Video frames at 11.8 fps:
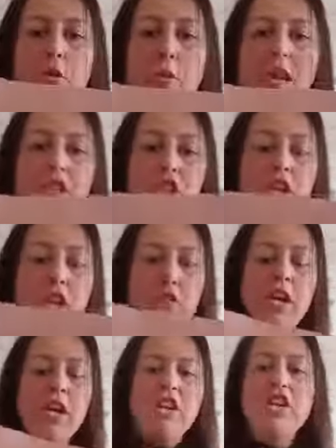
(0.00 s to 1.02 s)
So once
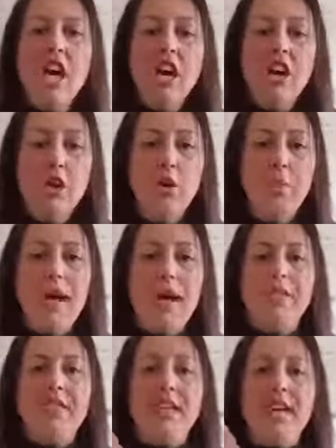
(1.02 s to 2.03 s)
you've stuck your
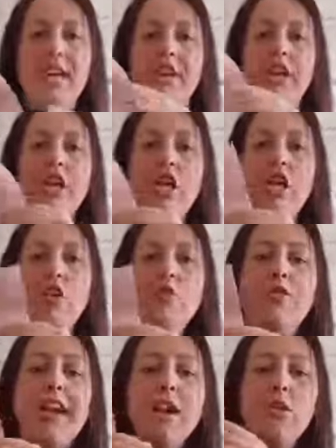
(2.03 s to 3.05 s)
paper together,
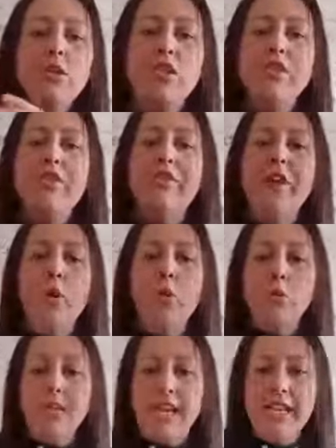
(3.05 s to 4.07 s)
you've then got to
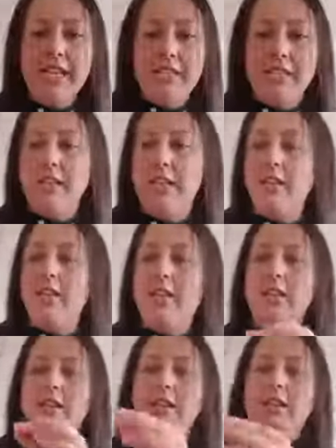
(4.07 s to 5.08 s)
fold it
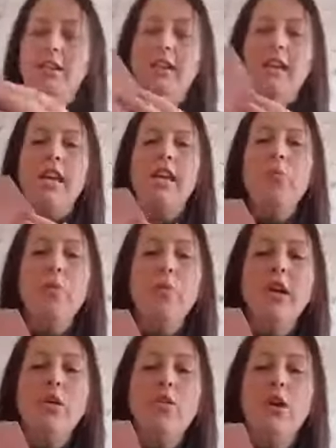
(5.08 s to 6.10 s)
in
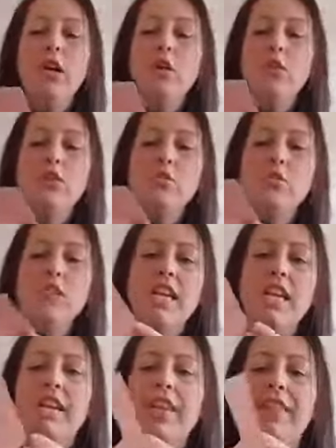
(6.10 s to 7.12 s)
what we call a
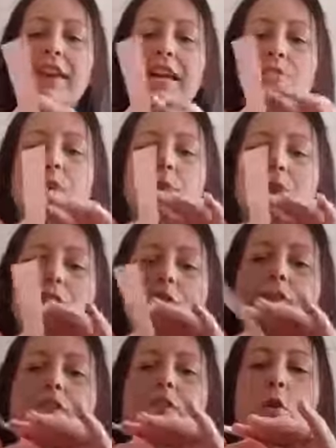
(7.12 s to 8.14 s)
concertina. Now that's where we
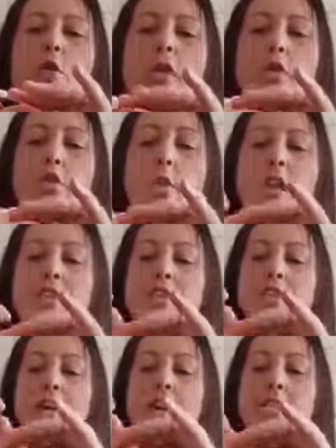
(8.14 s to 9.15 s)
go forwards
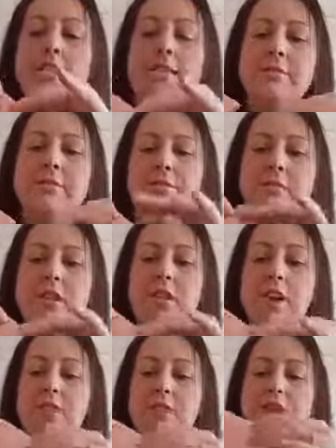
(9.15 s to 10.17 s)
one side,
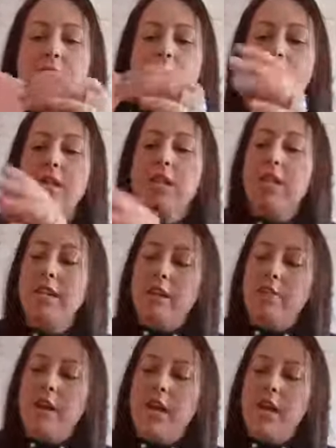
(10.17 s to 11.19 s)
nice fold,
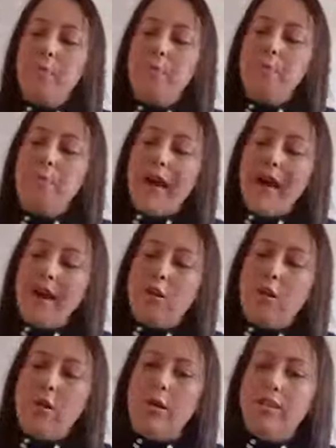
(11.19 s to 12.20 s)
then we go
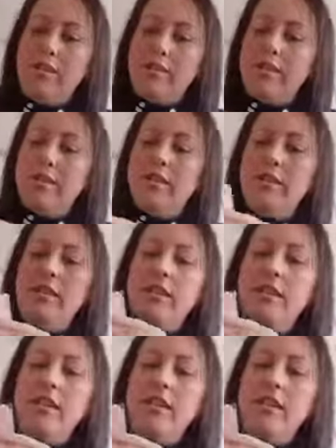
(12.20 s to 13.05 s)
backwards